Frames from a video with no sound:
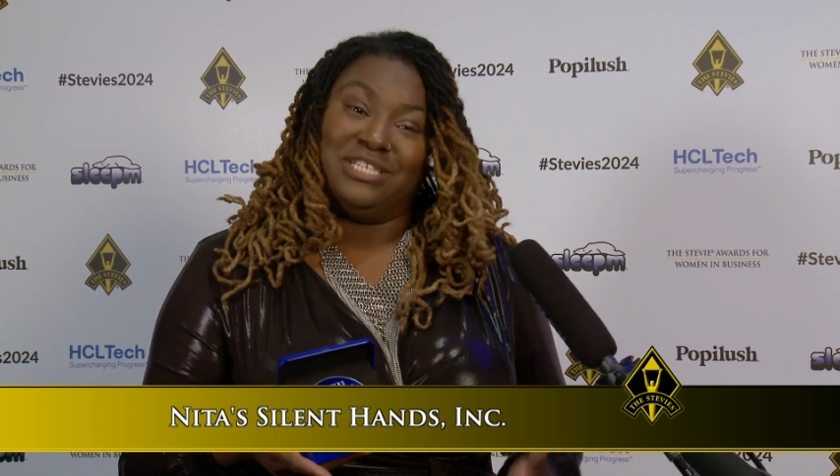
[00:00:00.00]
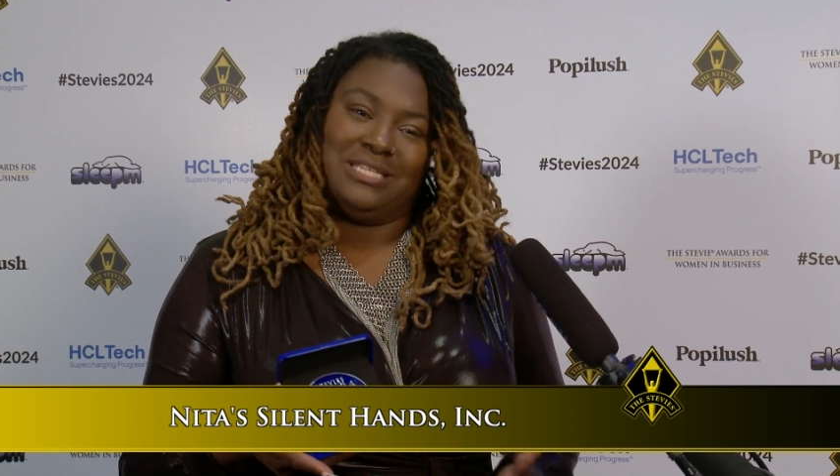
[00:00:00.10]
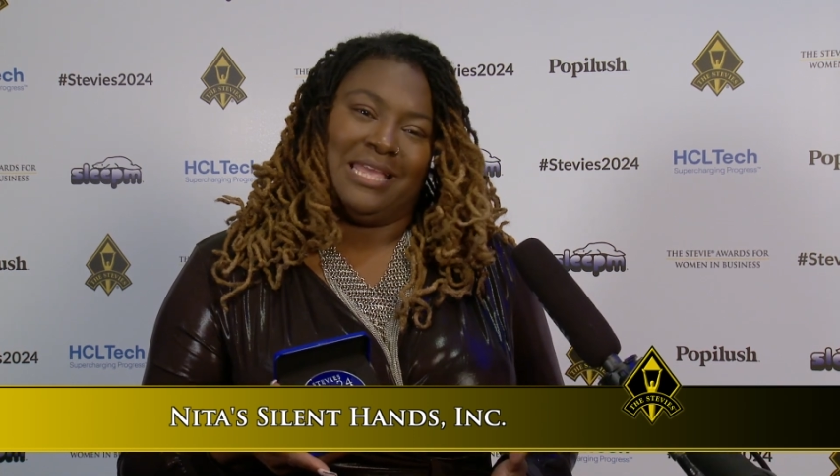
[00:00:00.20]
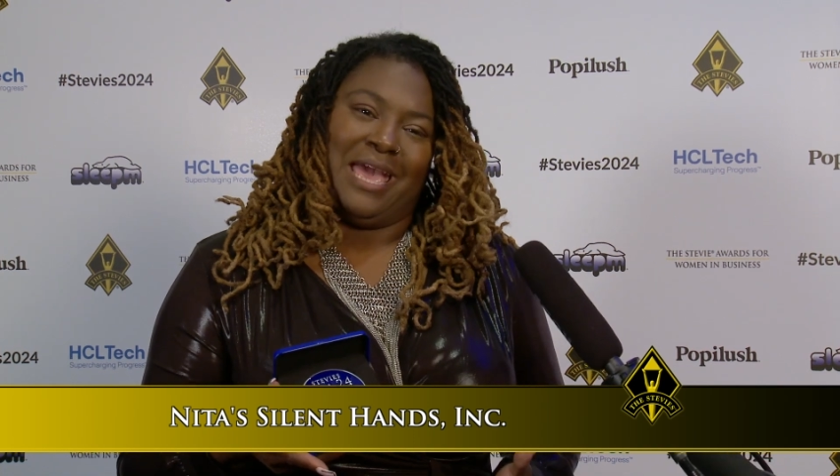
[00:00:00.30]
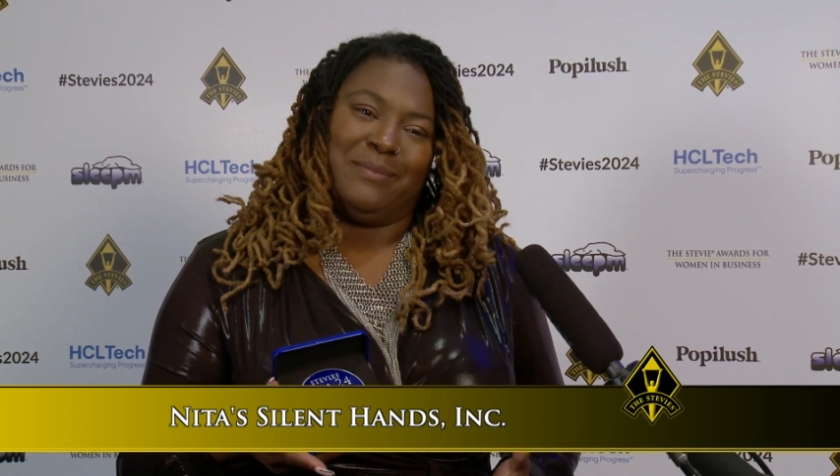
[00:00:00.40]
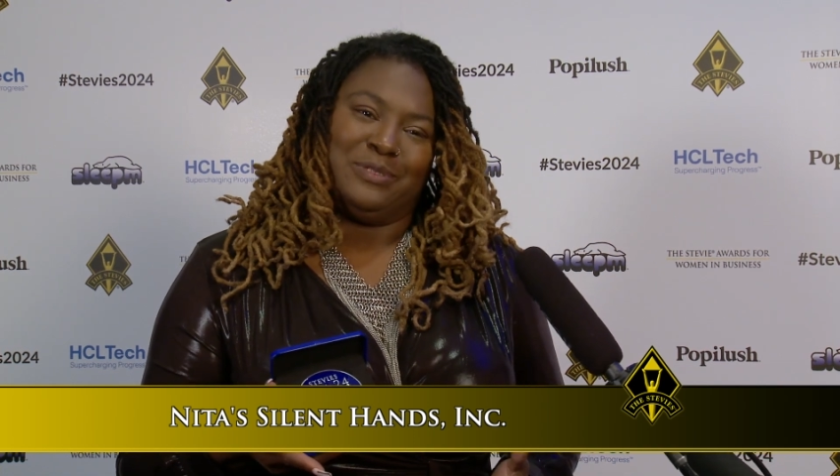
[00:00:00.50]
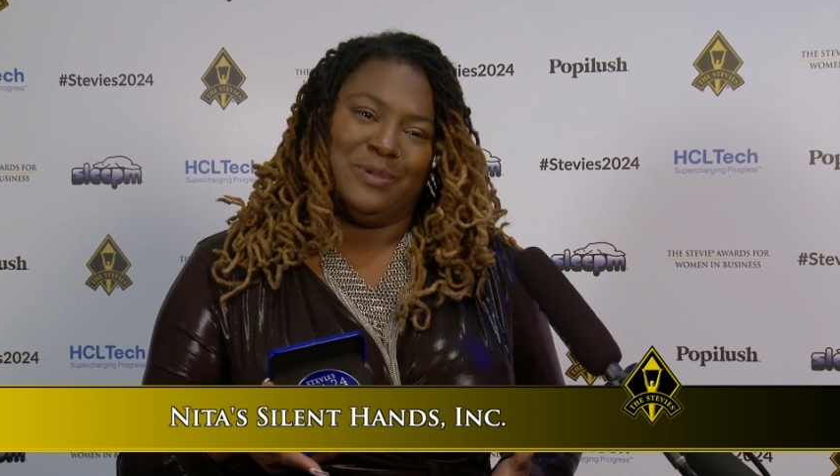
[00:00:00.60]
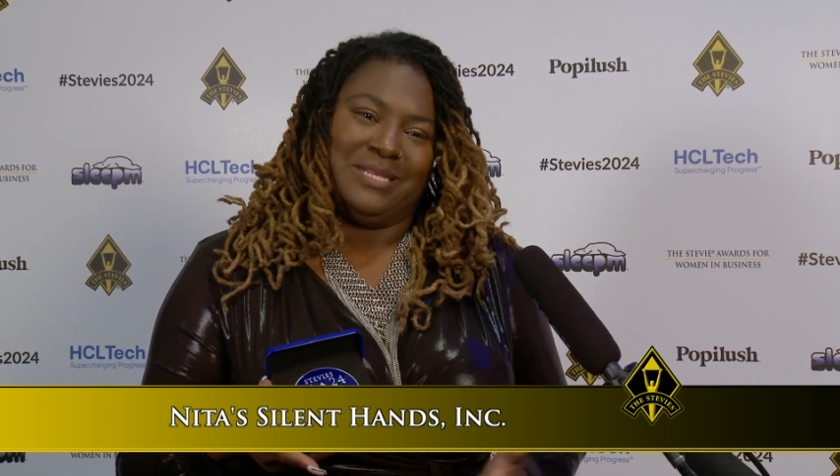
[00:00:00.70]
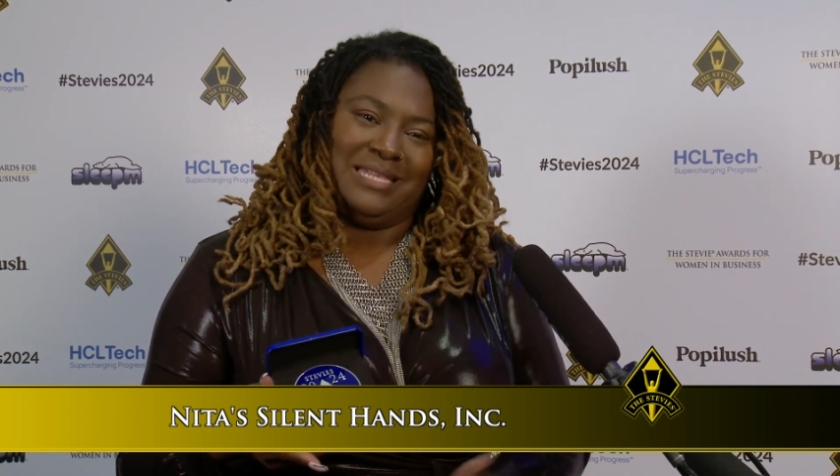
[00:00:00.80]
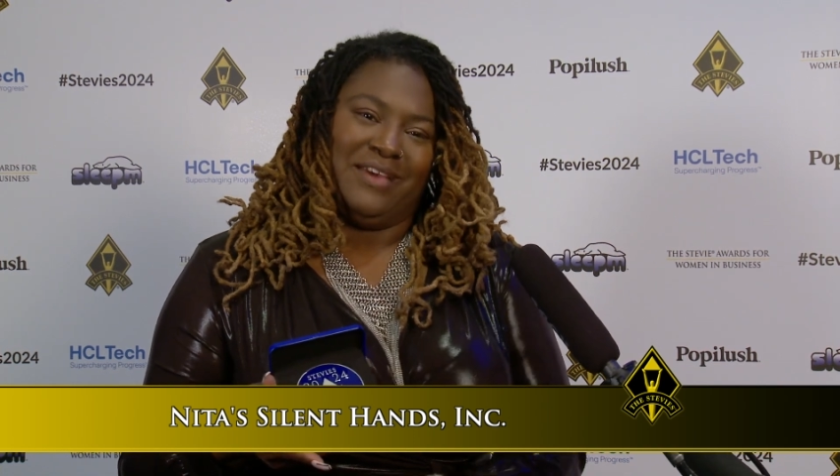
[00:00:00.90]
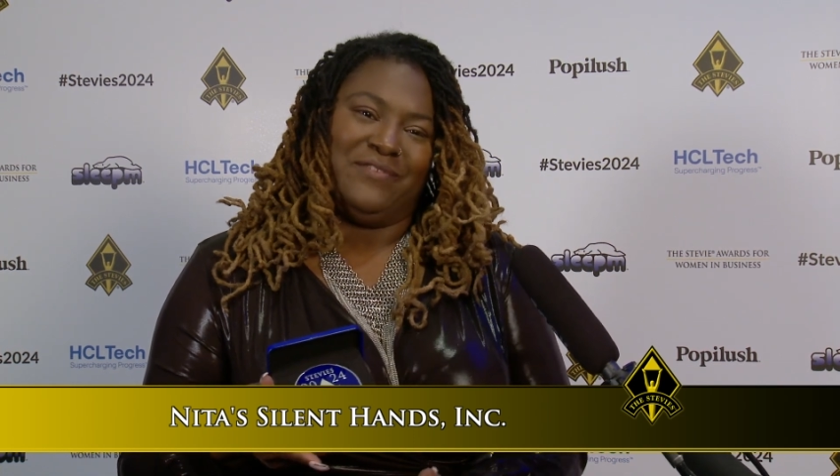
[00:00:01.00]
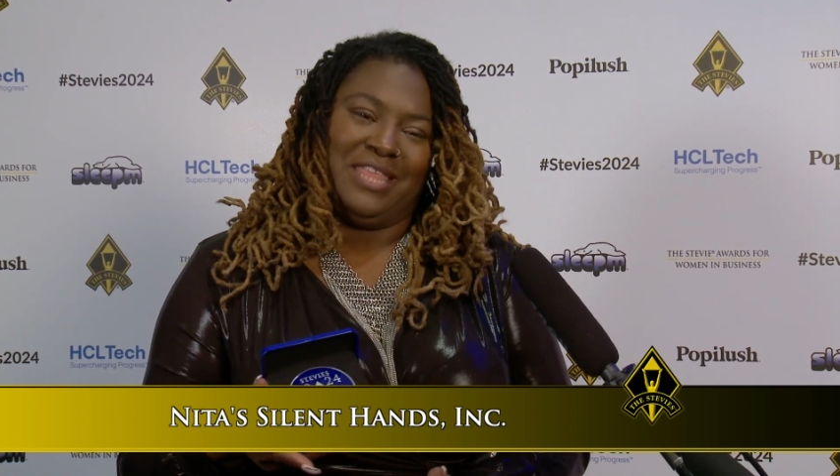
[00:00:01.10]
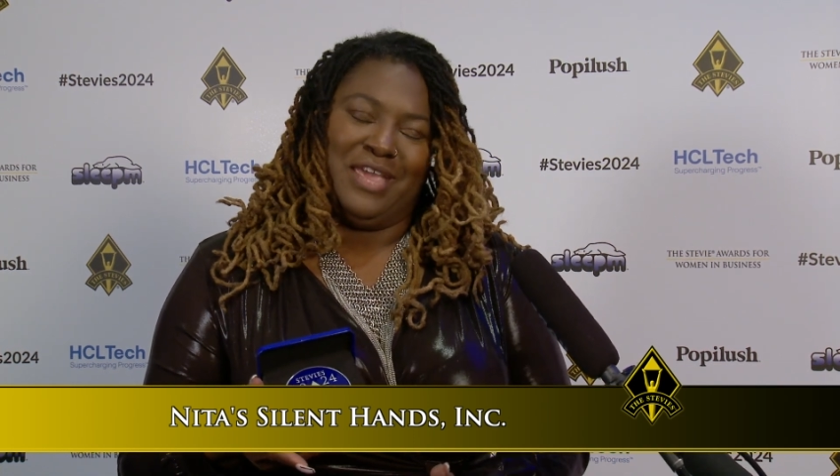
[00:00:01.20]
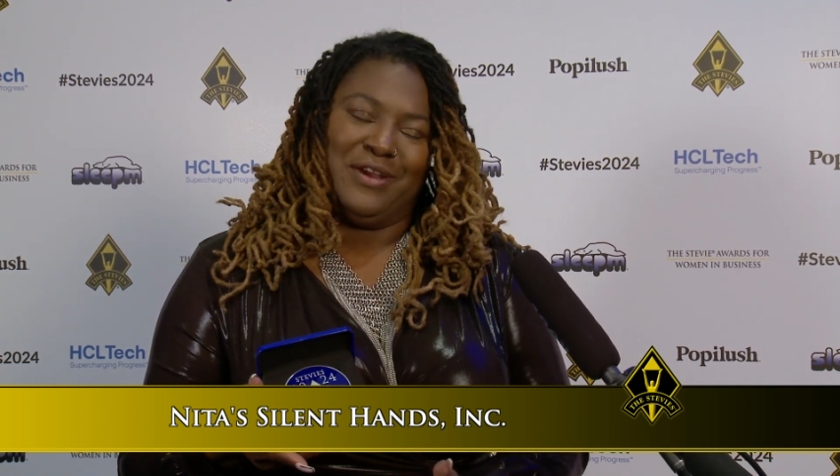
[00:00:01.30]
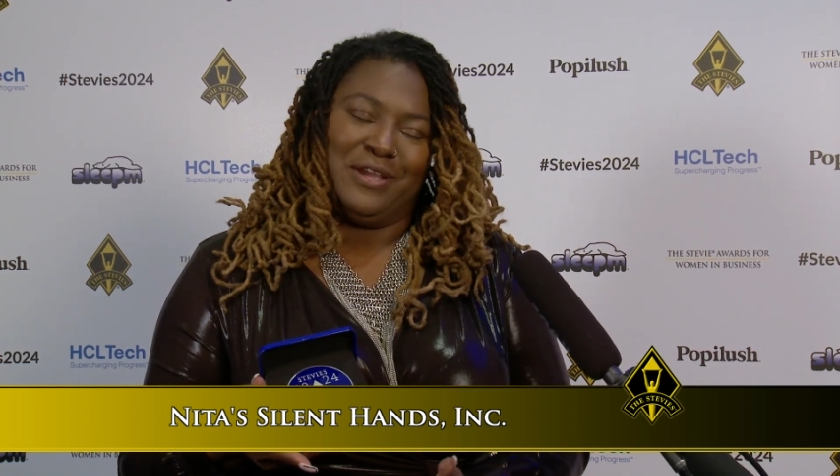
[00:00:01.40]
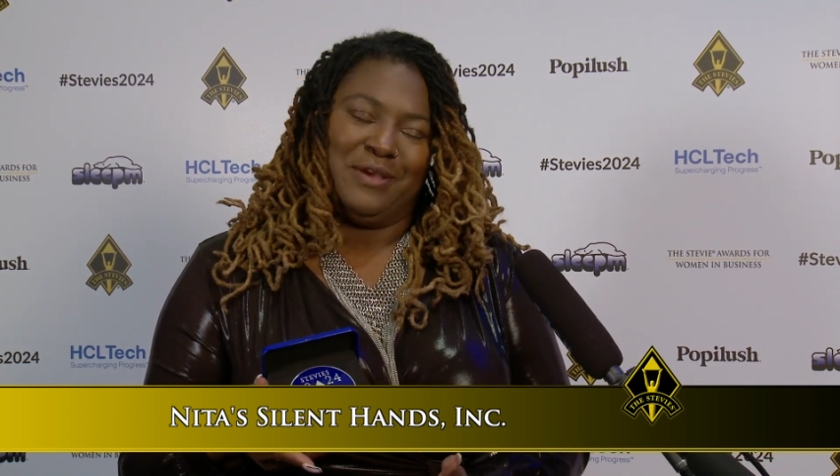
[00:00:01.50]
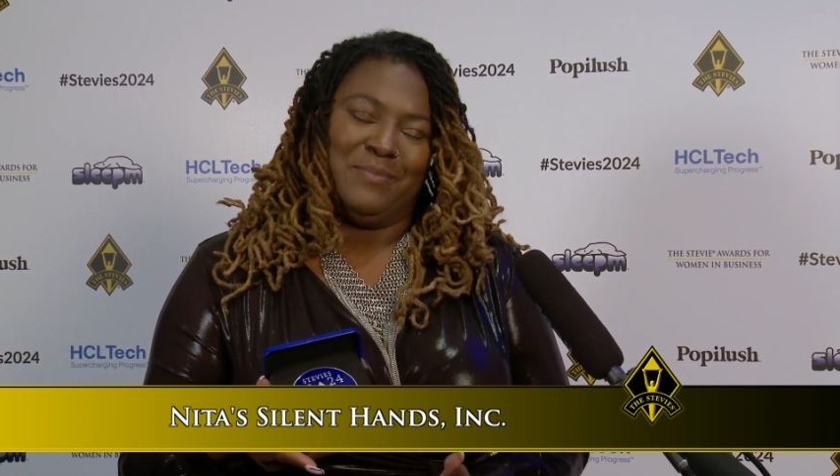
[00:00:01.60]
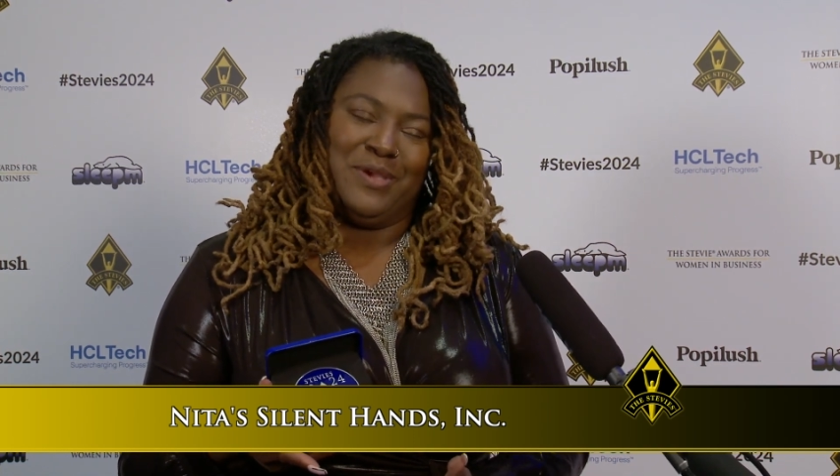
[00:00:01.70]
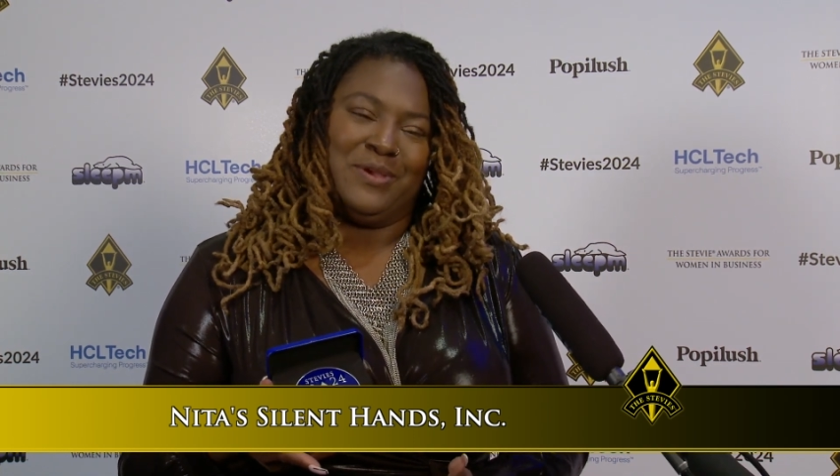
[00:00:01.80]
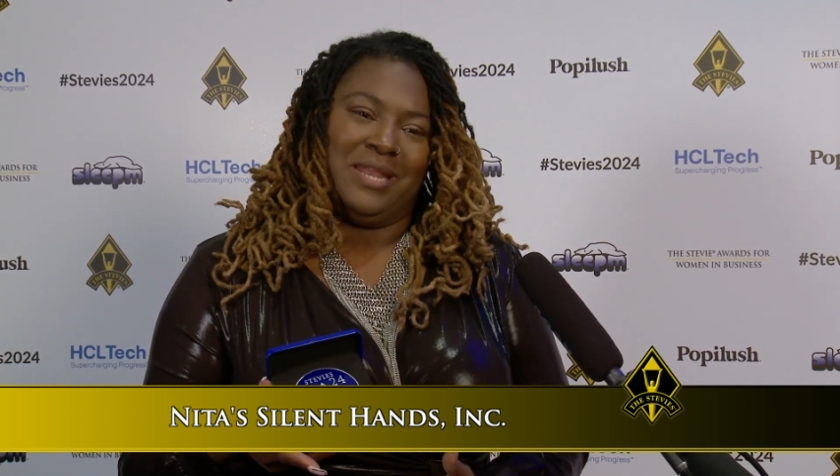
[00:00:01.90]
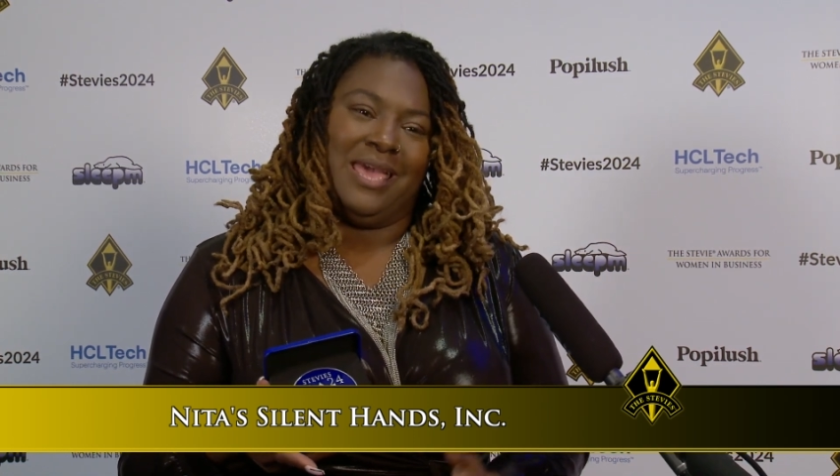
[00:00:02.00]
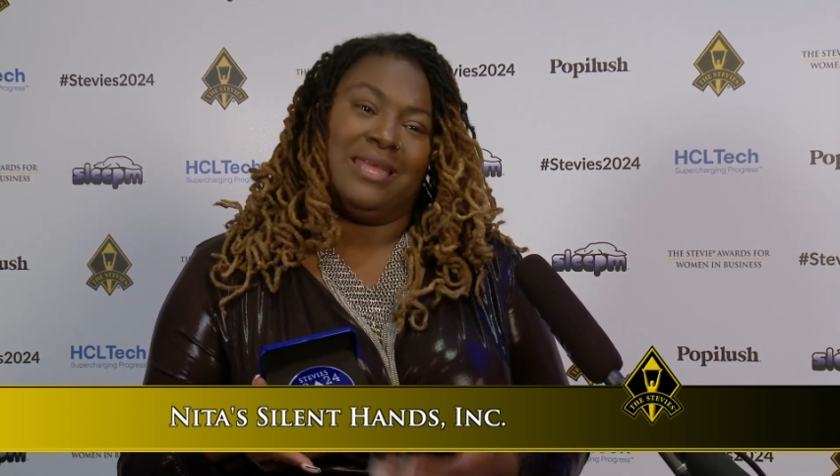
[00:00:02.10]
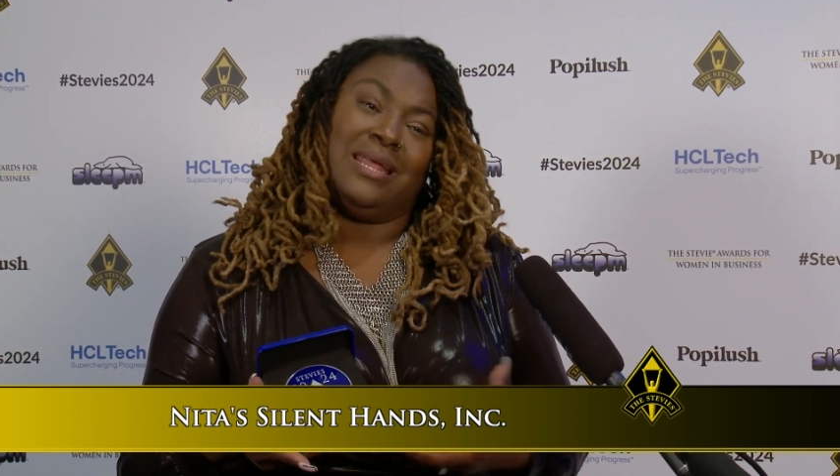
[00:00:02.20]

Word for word: bridging the gap between the deaf and the hearing community